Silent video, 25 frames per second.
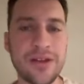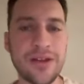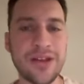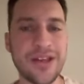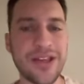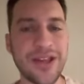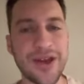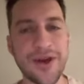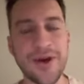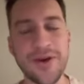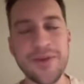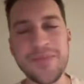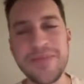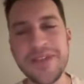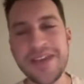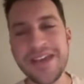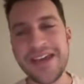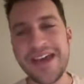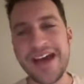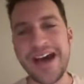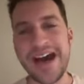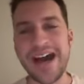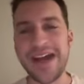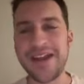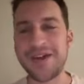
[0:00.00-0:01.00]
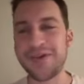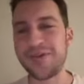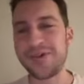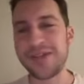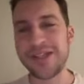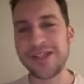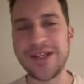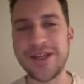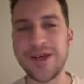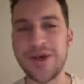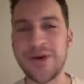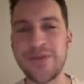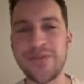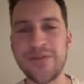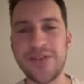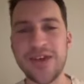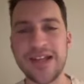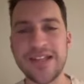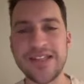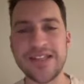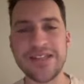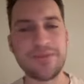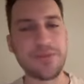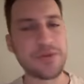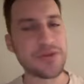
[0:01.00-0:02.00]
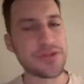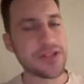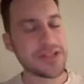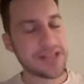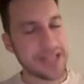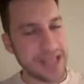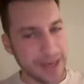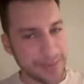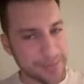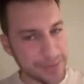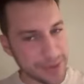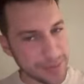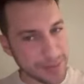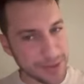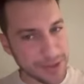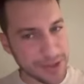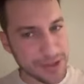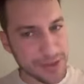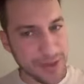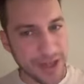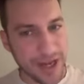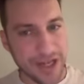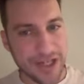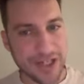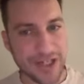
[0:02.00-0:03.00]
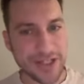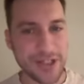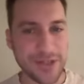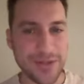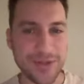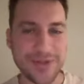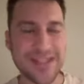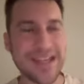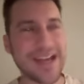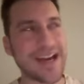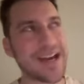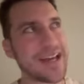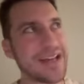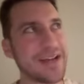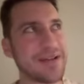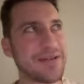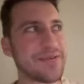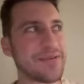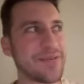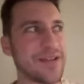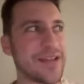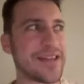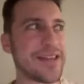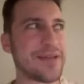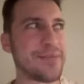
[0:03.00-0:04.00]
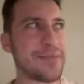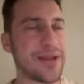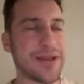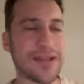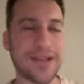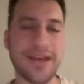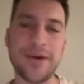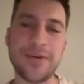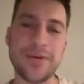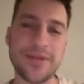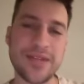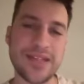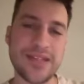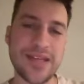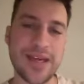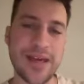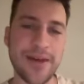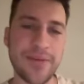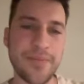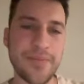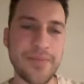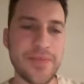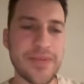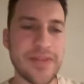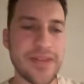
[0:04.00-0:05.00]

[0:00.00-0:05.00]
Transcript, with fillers: You know, I don't know if that's the most adaptable strategy, so it's kind of in the middle, I would say.